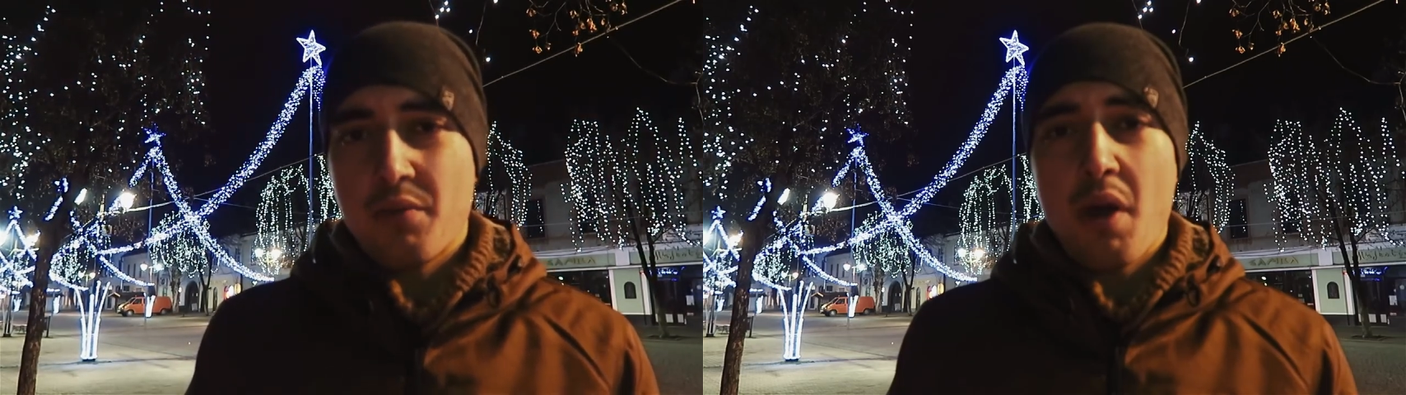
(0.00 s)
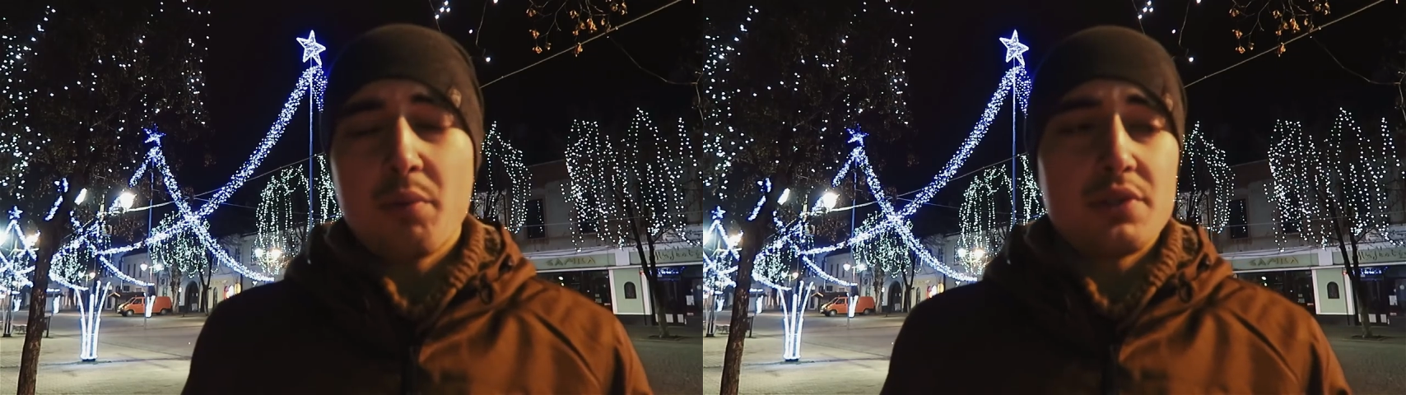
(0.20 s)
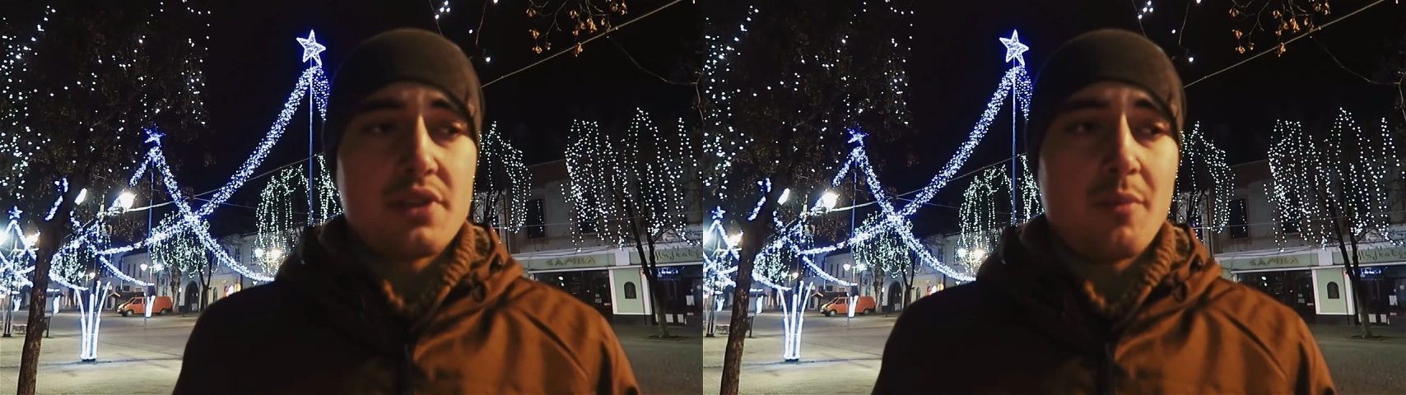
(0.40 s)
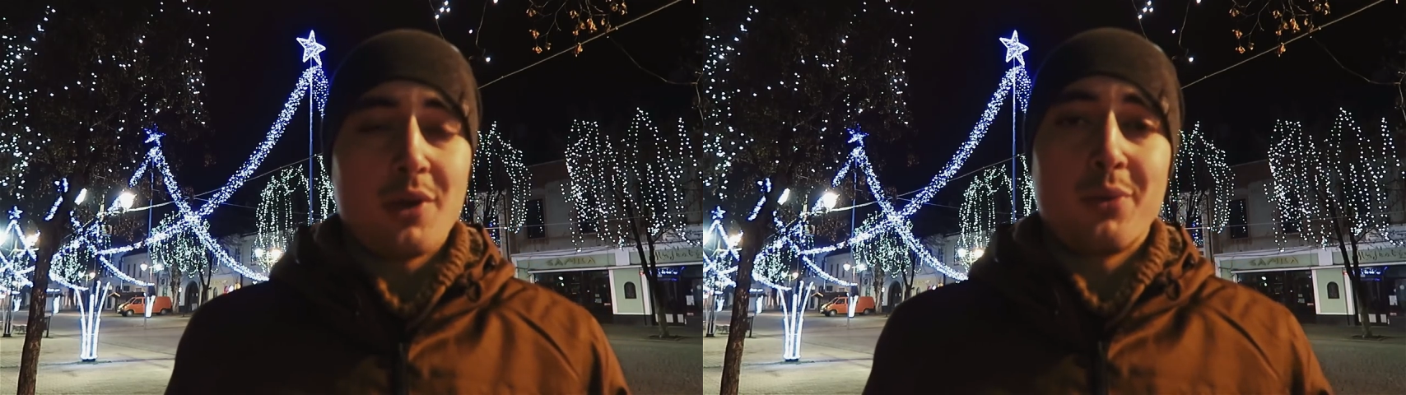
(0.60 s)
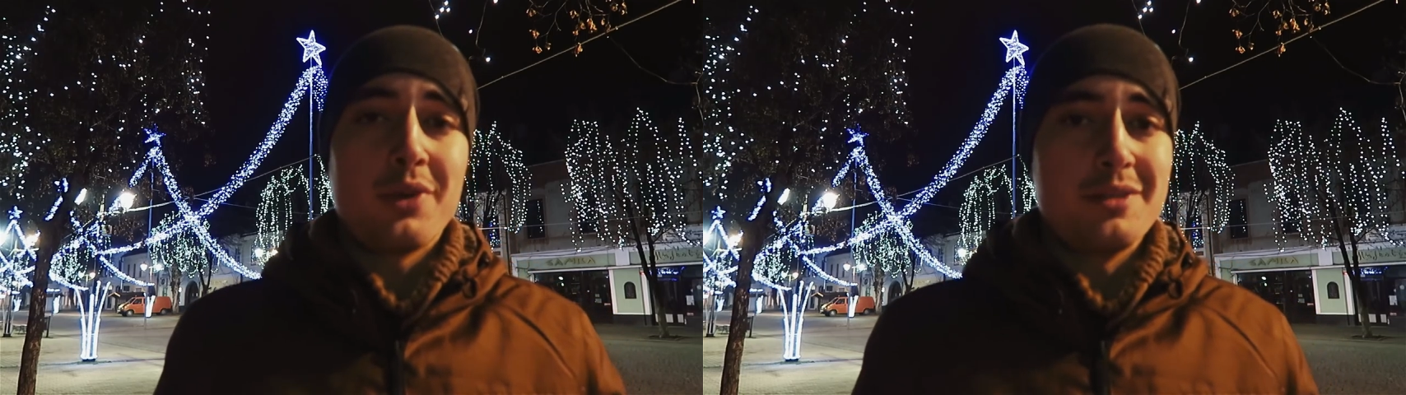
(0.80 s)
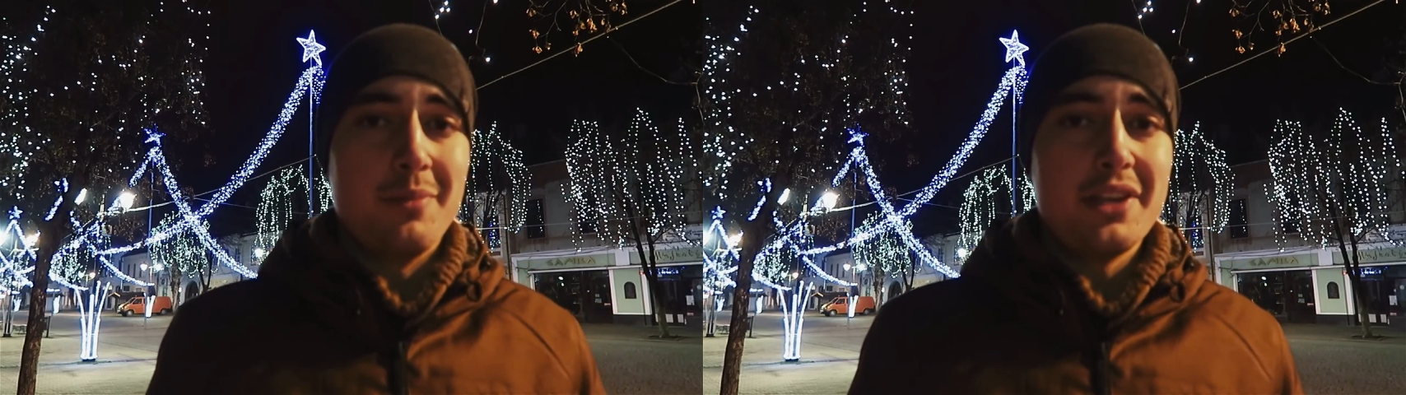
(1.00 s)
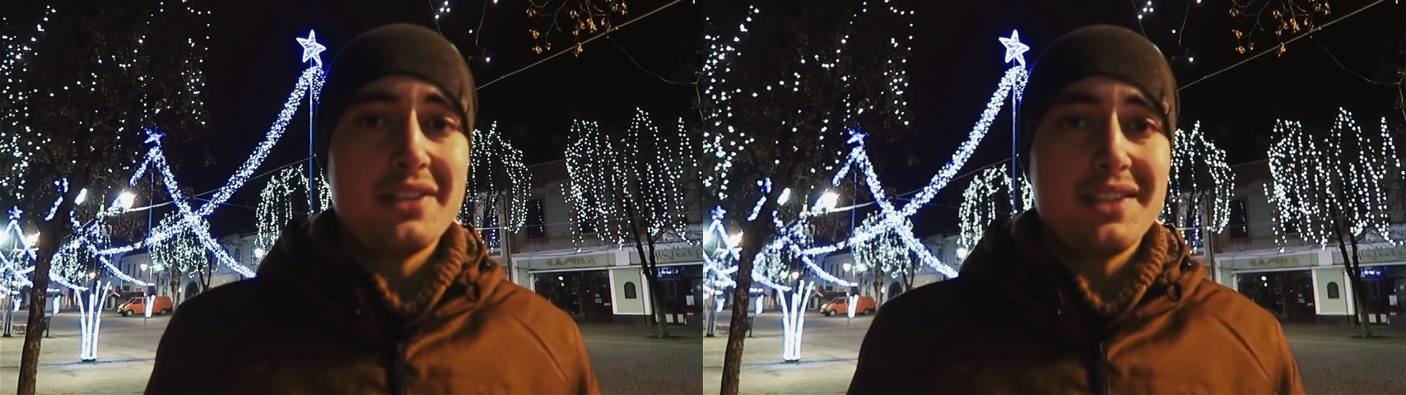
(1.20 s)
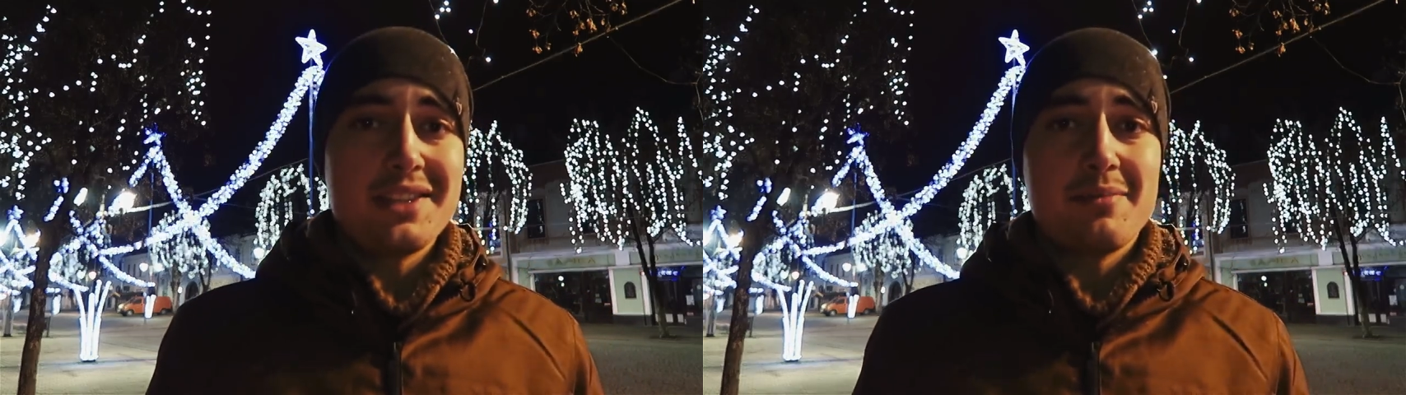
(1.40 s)
Why would someone who is
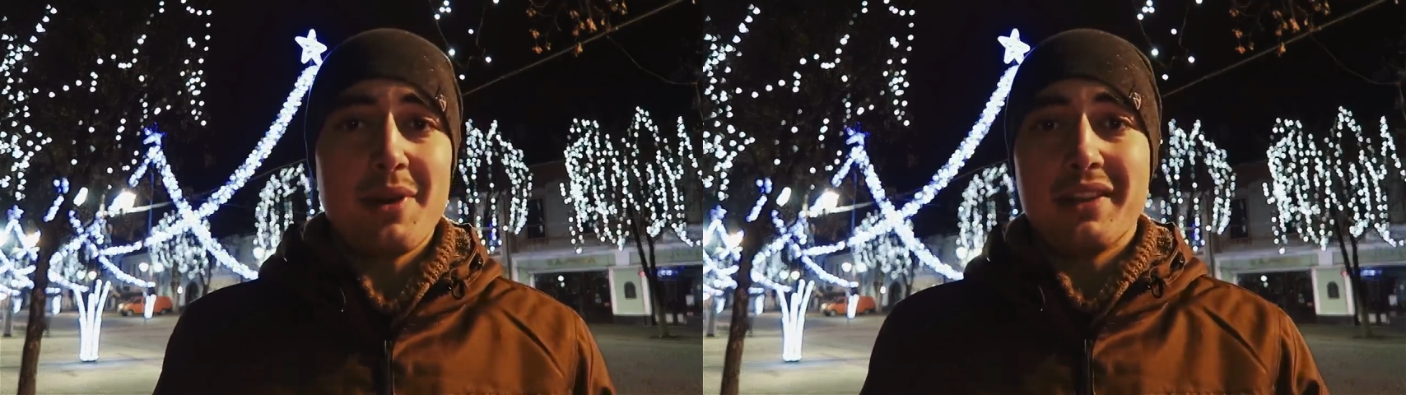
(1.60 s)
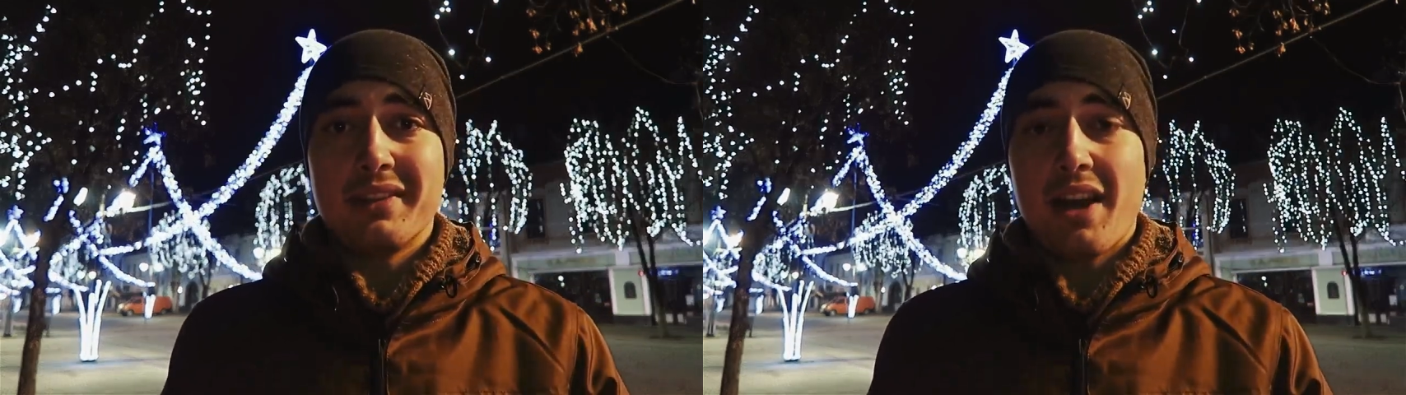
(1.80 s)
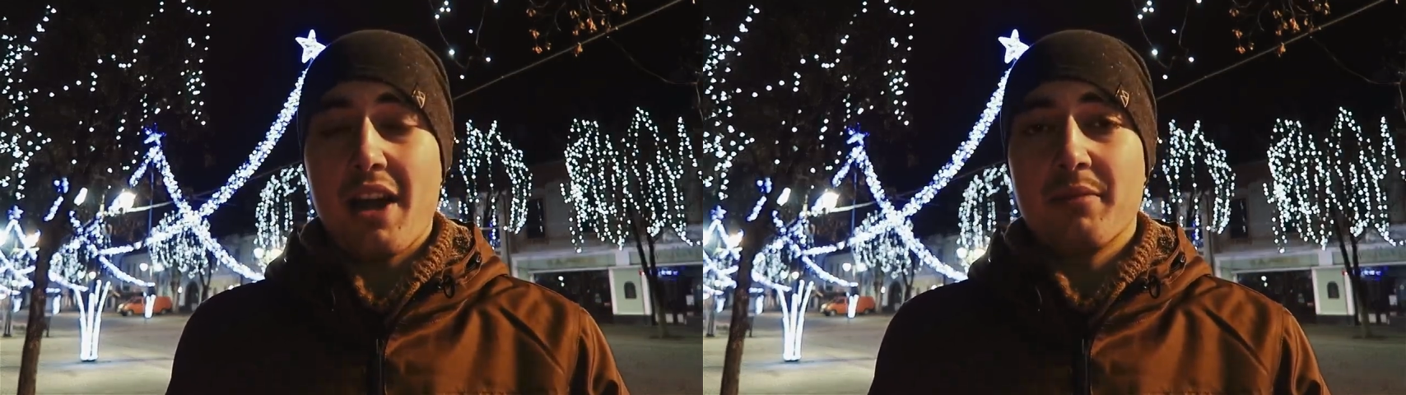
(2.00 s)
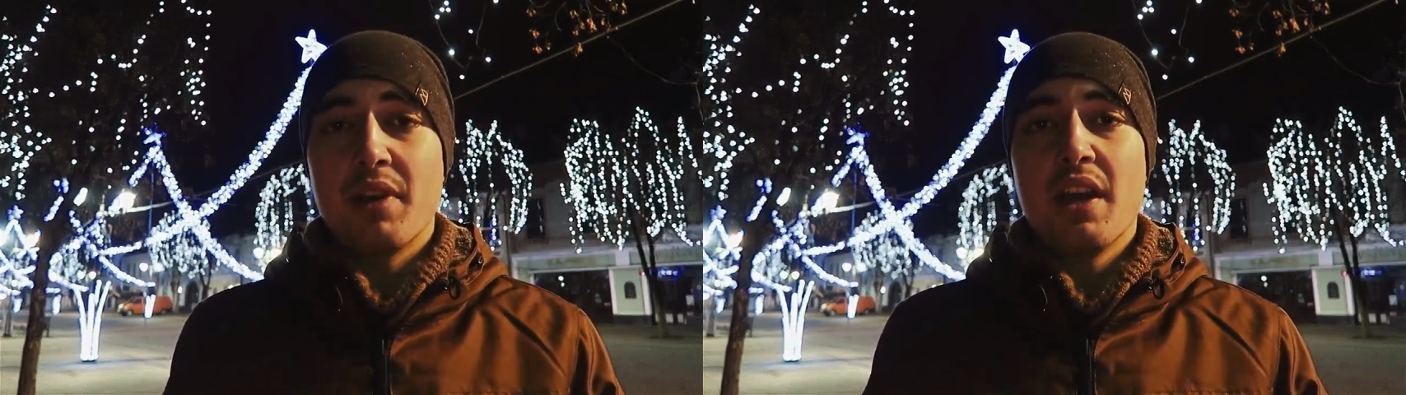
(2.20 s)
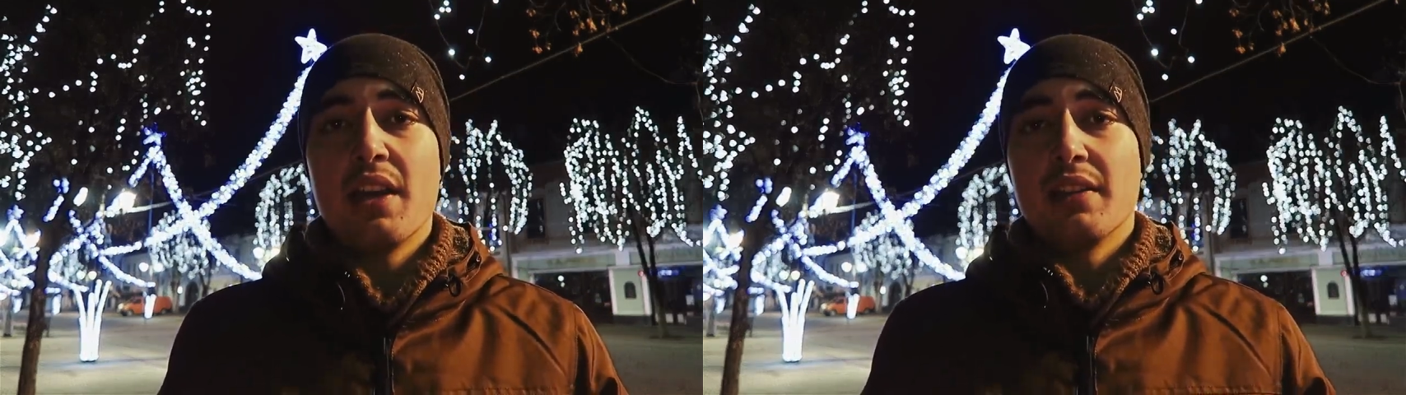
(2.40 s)
busy spend time